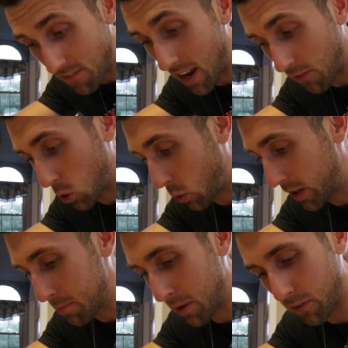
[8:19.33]
I've never quit
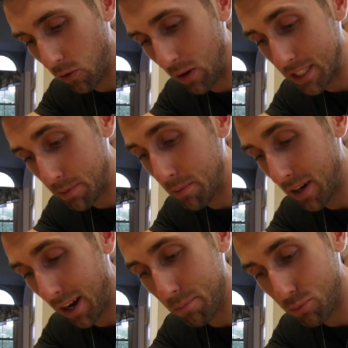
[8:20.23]
in the middle of a recipe,
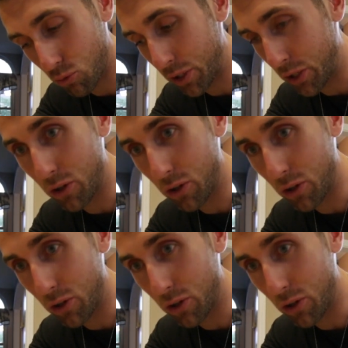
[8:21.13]
but I'm pretty